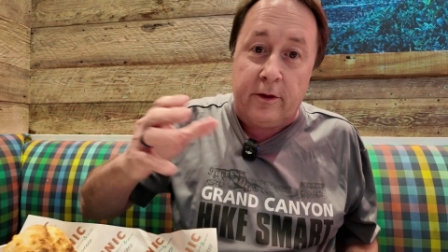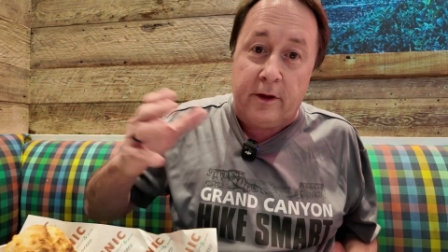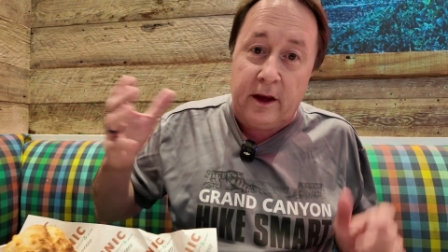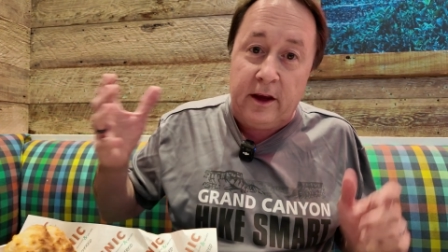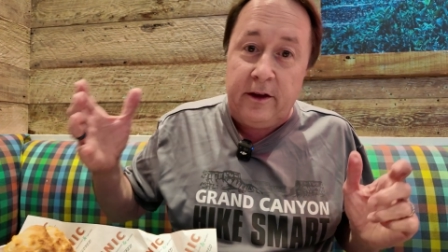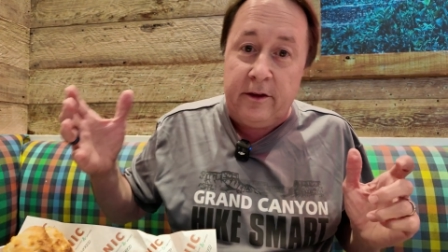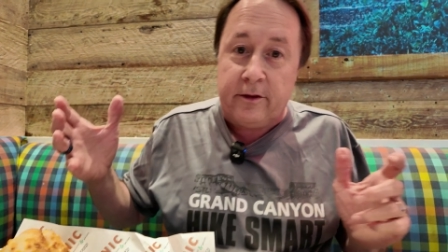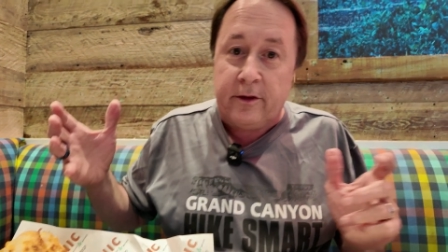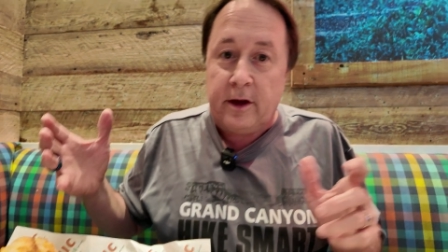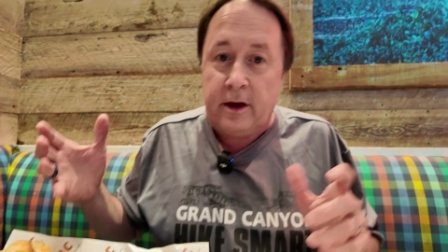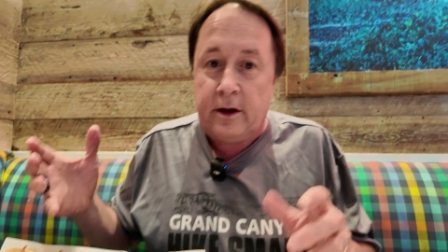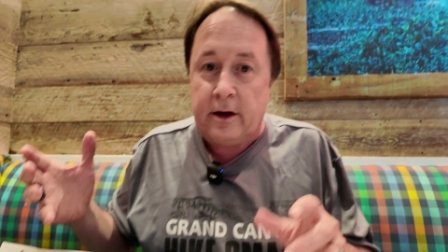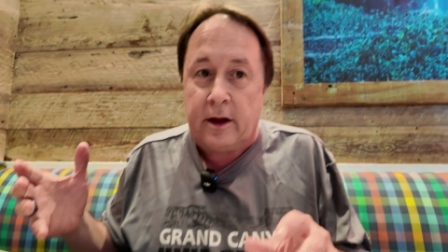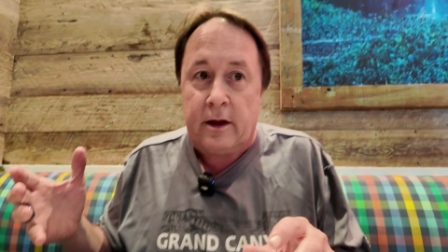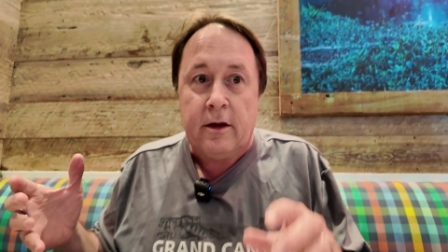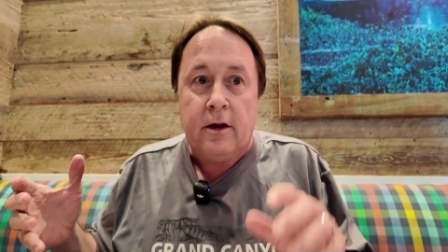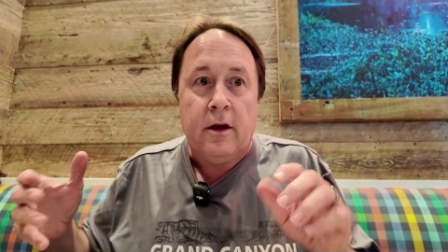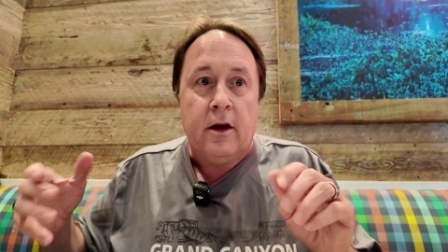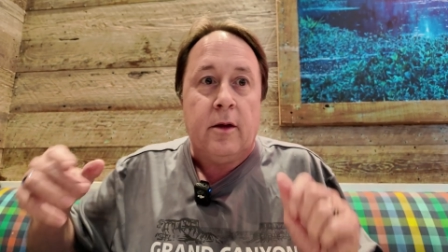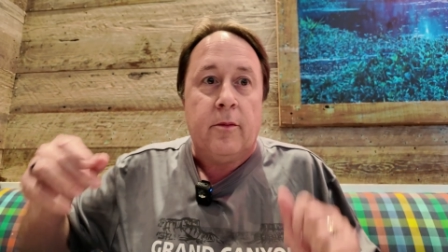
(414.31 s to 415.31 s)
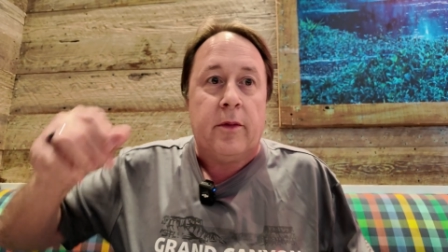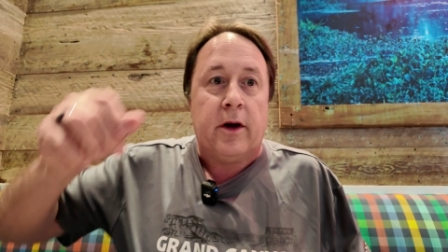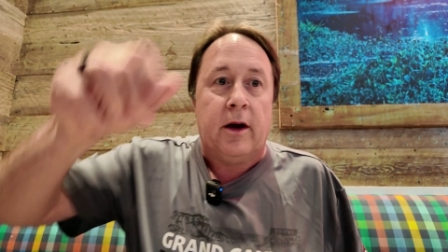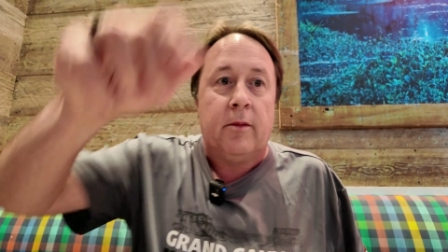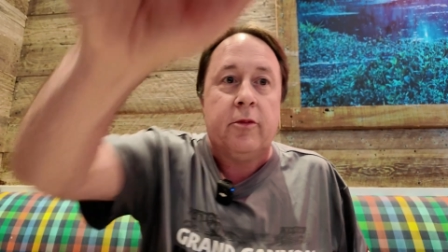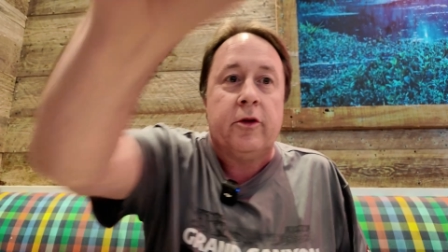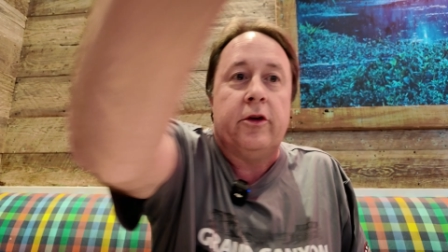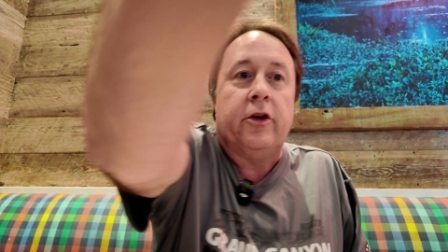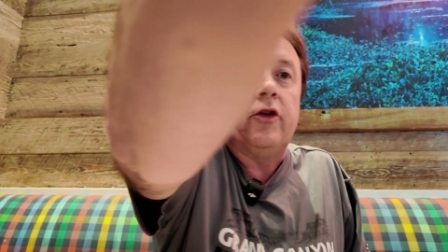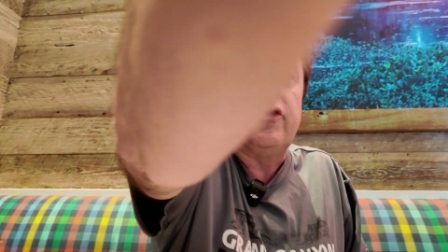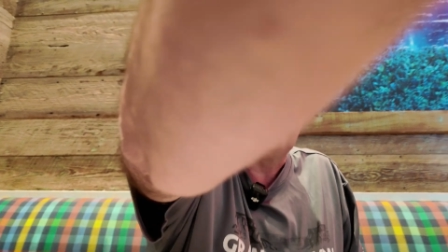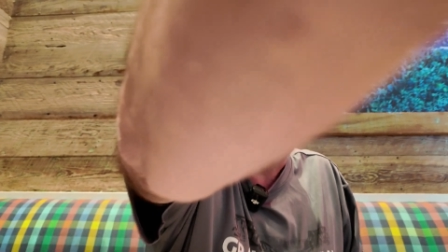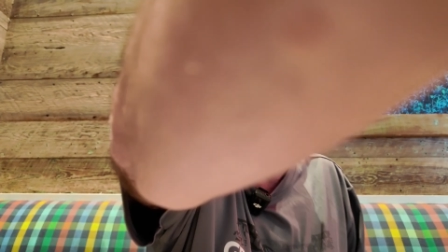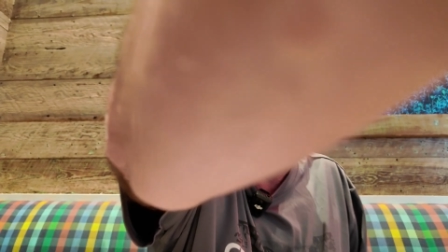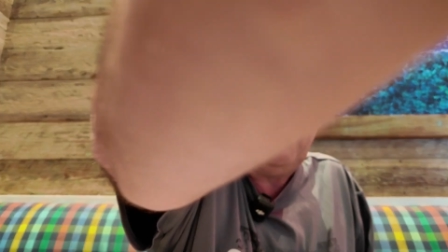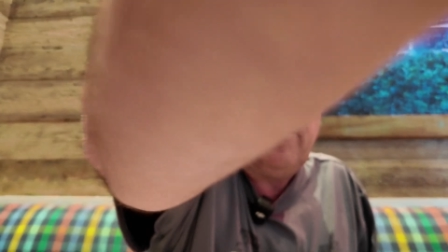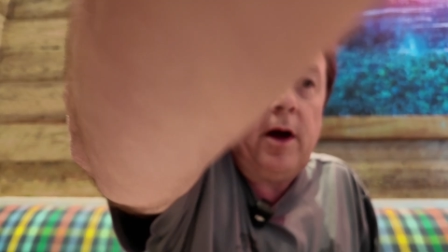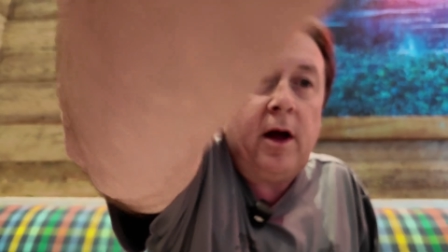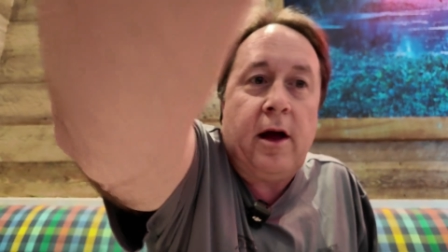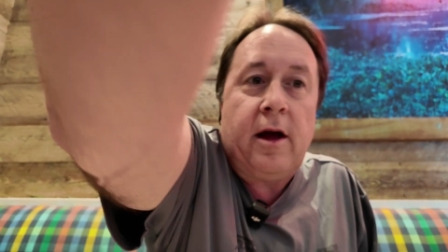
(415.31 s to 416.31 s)
D's eating, but I'm gonna
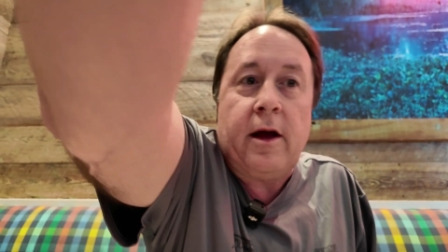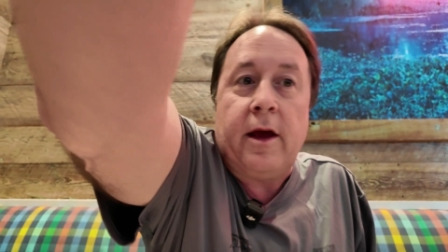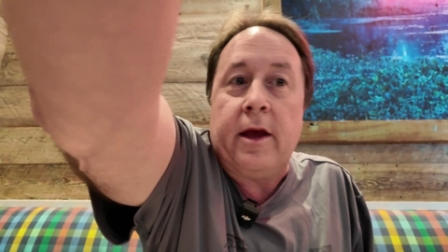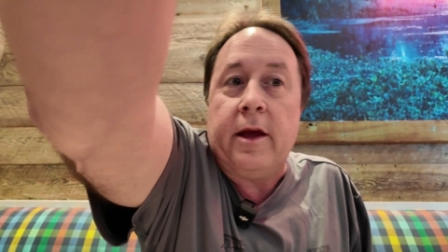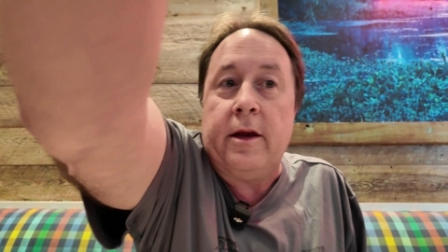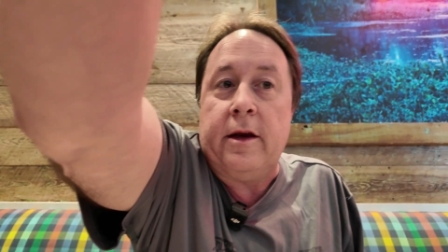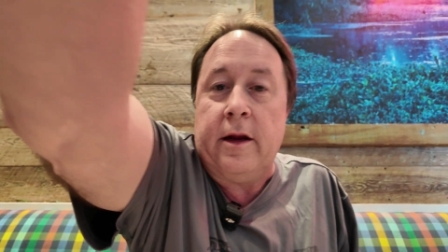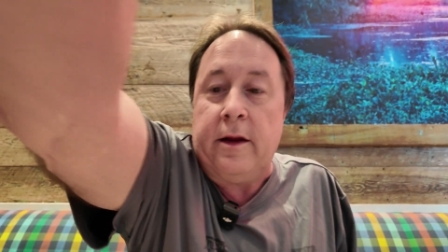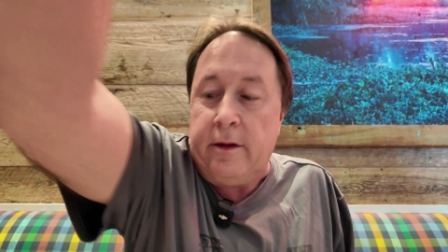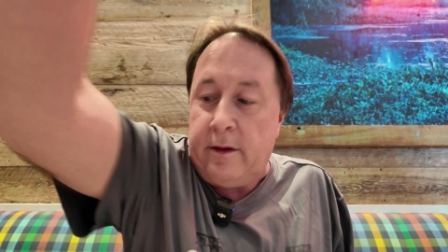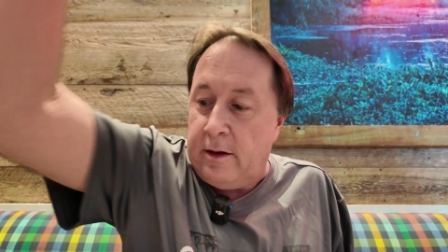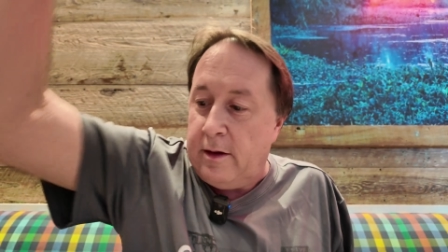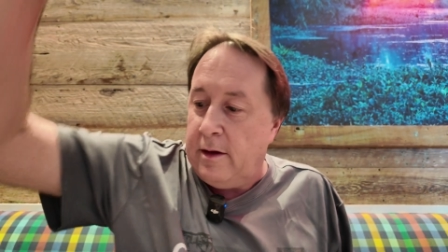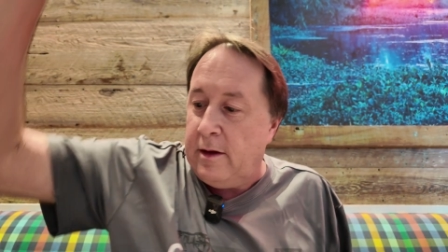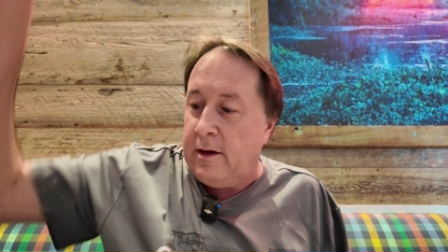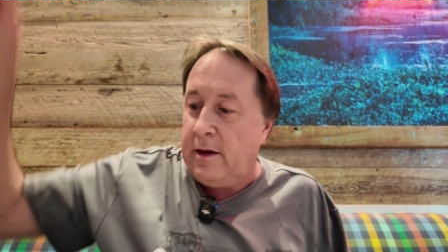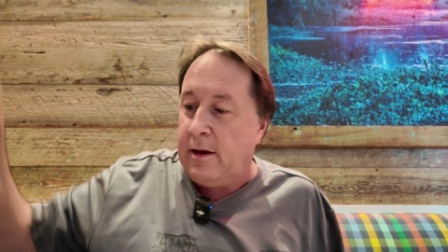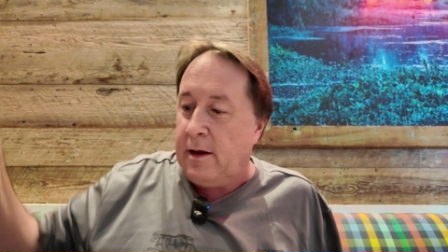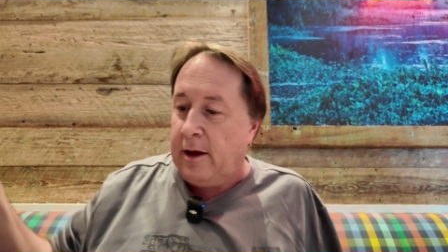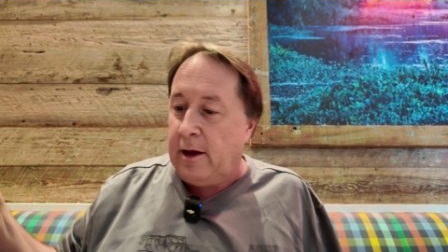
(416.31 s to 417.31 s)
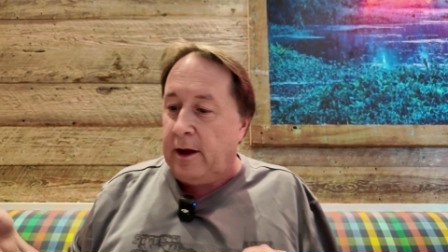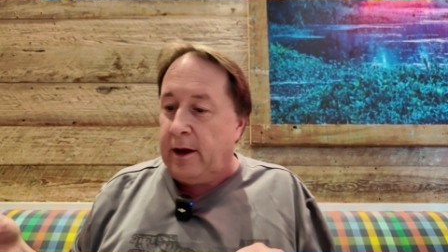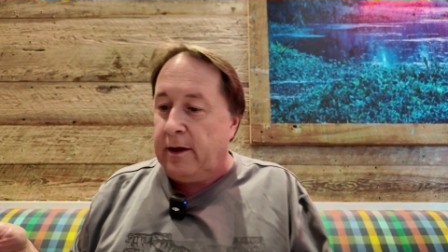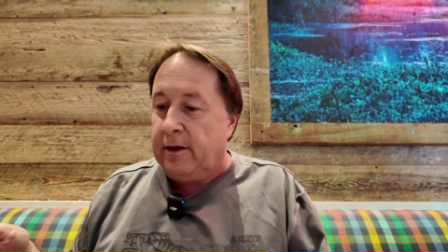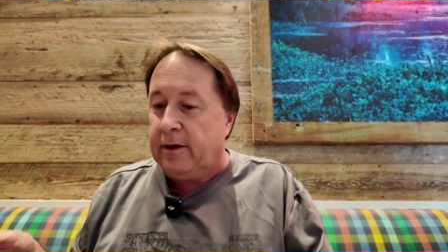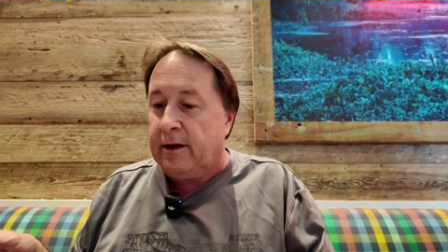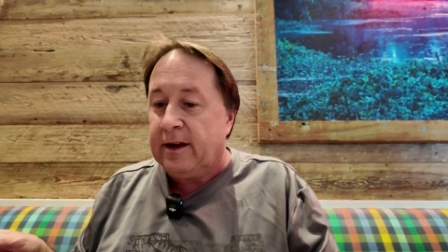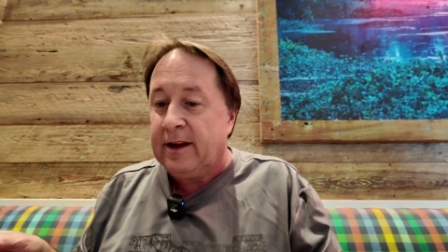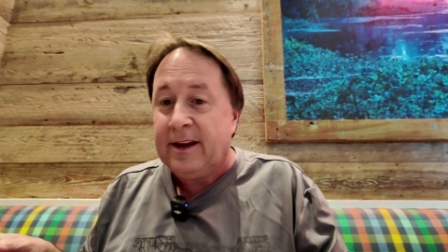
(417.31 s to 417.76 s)
try mine and uh,